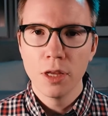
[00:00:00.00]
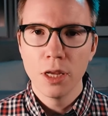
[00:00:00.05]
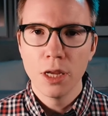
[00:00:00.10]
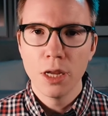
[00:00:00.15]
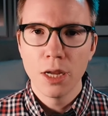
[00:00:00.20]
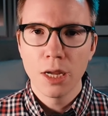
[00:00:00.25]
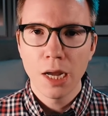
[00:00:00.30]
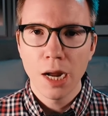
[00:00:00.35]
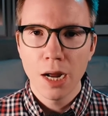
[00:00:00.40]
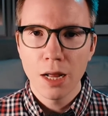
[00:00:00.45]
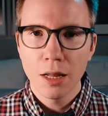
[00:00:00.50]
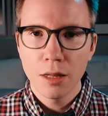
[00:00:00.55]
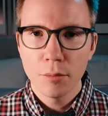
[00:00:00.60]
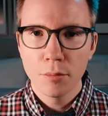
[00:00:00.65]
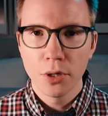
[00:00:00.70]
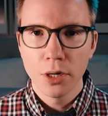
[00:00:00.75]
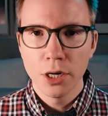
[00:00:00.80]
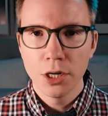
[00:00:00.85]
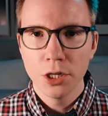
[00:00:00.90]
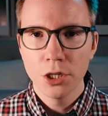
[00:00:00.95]
the
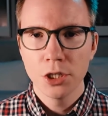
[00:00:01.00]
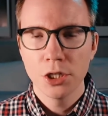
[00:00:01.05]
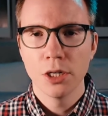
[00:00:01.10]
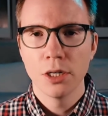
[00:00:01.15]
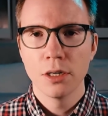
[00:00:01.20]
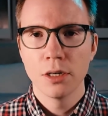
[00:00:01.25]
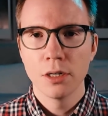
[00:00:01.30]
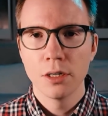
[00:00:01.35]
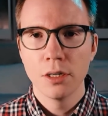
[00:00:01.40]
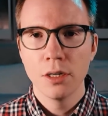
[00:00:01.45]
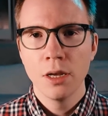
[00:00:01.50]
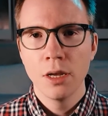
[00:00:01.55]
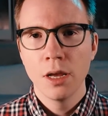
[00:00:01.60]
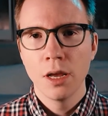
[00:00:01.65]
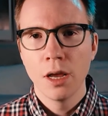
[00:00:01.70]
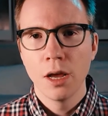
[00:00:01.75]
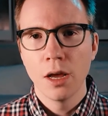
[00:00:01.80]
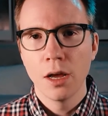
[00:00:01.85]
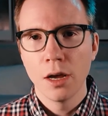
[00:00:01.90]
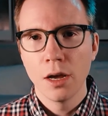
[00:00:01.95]
calibration
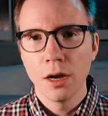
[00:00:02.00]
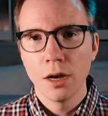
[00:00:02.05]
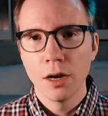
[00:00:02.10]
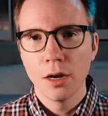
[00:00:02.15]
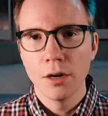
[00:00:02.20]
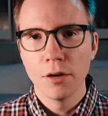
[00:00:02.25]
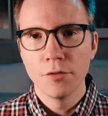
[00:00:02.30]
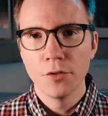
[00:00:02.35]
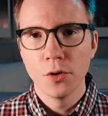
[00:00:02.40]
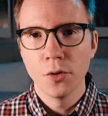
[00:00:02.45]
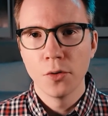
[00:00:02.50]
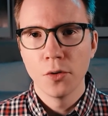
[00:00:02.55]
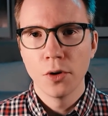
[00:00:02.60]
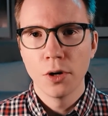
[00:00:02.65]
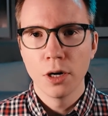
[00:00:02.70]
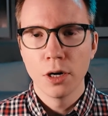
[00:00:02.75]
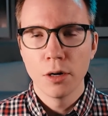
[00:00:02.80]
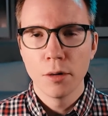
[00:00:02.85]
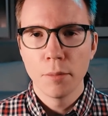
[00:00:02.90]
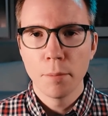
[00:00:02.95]
of
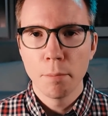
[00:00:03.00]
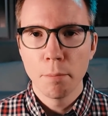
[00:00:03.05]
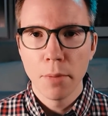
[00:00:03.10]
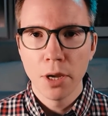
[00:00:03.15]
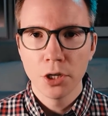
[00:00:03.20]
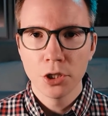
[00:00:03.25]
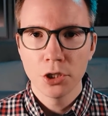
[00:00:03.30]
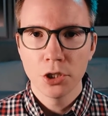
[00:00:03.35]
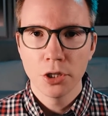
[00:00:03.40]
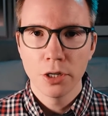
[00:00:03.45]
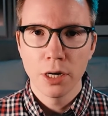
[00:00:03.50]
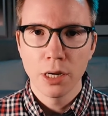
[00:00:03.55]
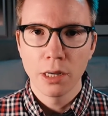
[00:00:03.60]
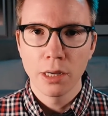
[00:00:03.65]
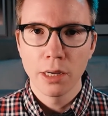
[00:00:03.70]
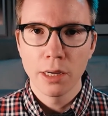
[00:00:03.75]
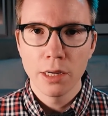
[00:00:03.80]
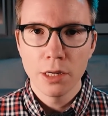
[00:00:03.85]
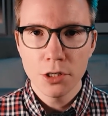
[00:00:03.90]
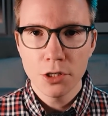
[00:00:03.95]
your
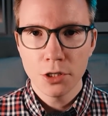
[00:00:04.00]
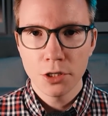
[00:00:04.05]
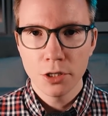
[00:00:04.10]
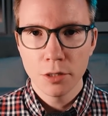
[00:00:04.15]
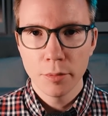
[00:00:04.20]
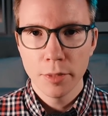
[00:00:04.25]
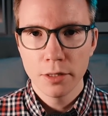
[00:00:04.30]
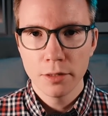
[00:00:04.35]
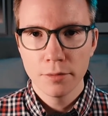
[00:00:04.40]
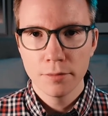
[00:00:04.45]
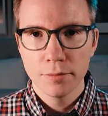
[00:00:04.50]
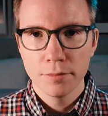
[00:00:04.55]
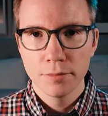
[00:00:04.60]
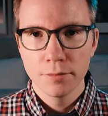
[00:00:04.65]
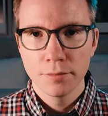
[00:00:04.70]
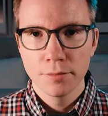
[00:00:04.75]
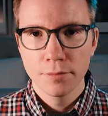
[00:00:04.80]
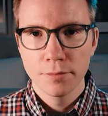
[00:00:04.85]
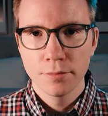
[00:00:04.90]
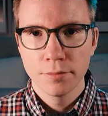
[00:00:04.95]
measuring instrument.
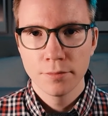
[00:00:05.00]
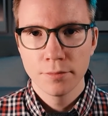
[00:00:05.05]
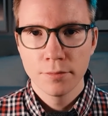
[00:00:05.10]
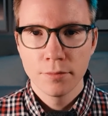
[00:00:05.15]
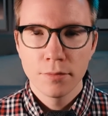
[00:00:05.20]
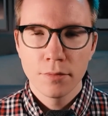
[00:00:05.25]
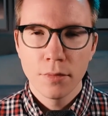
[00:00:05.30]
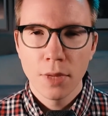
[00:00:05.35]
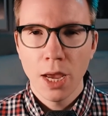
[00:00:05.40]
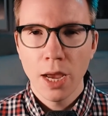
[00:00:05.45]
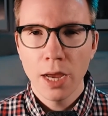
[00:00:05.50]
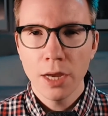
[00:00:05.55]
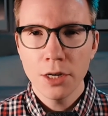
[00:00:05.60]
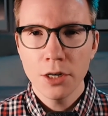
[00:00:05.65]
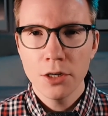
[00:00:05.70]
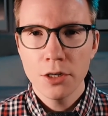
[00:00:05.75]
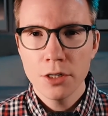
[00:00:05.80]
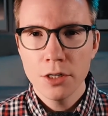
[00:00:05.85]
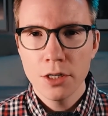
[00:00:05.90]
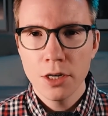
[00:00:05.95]

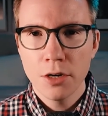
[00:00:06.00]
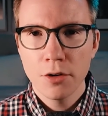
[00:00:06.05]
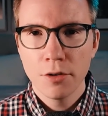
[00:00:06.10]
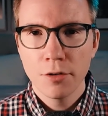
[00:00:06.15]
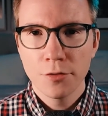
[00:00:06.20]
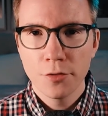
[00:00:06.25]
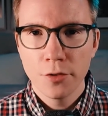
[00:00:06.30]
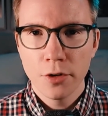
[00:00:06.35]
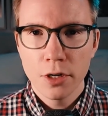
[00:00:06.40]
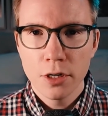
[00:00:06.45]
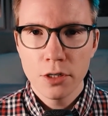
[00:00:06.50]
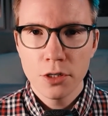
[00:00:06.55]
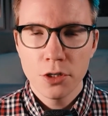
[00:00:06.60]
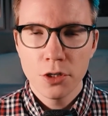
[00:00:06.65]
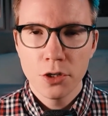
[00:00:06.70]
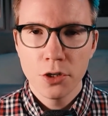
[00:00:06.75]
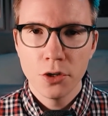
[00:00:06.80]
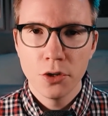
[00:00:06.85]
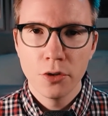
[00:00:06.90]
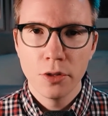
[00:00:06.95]
Accuracy refers
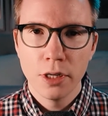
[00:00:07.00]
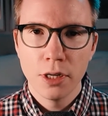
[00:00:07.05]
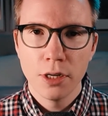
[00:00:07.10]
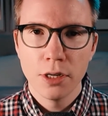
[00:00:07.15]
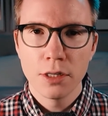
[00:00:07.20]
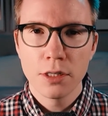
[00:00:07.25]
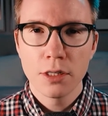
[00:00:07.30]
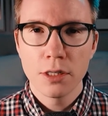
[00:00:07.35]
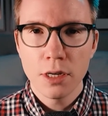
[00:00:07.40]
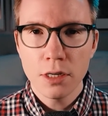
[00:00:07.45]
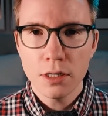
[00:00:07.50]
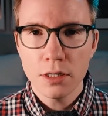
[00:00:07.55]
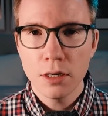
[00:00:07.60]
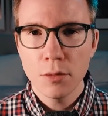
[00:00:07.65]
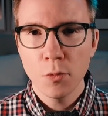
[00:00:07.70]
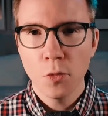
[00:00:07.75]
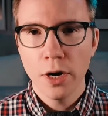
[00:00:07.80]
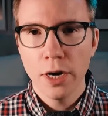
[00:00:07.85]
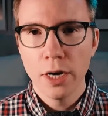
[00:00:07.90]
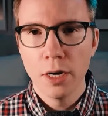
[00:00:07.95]
to the
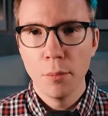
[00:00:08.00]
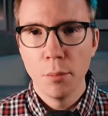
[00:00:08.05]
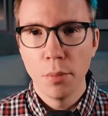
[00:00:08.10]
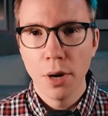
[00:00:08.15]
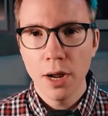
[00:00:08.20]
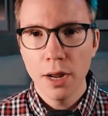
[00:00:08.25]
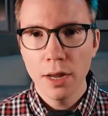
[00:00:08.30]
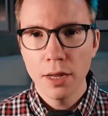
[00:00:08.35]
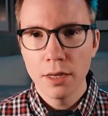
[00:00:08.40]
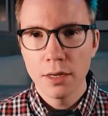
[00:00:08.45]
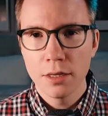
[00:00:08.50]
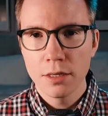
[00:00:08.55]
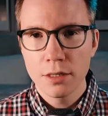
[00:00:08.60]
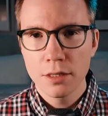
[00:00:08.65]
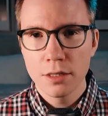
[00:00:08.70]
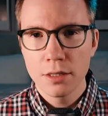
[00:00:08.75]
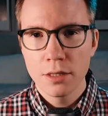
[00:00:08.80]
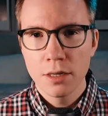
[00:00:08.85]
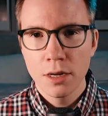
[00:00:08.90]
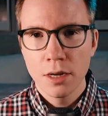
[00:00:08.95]
system-wide
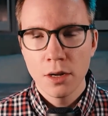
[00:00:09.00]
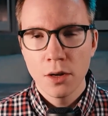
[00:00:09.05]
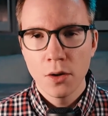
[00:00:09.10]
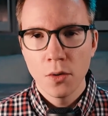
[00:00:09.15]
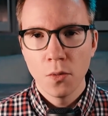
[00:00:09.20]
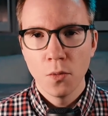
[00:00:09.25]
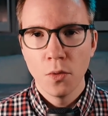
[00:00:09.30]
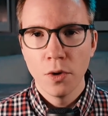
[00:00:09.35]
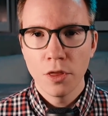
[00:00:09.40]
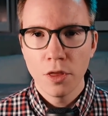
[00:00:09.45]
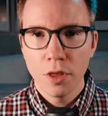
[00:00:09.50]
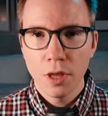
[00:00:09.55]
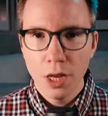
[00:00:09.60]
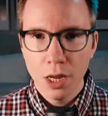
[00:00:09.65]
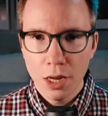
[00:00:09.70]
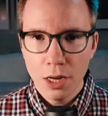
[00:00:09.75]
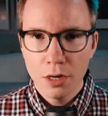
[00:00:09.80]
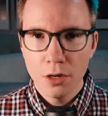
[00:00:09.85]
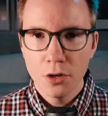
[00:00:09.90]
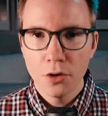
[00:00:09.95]
bias
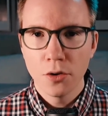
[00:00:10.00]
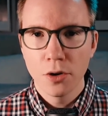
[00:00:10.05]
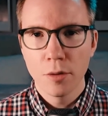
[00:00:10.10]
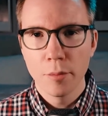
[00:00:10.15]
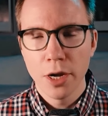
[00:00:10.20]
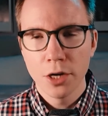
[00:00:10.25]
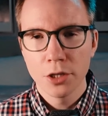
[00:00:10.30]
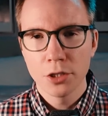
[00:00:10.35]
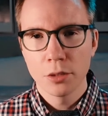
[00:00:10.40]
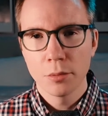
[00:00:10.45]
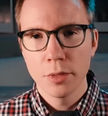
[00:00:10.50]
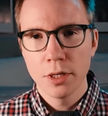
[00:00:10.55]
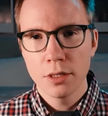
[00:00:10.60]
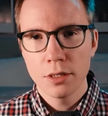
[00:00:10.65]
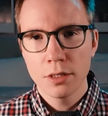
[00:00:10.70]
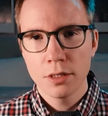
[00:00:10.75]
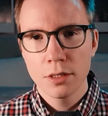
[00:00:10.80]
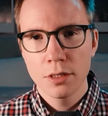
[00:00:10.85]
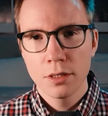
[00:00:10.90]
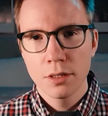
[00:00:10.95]
within your
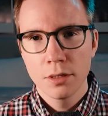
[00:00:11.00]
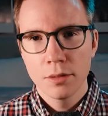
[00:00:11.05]
measurements.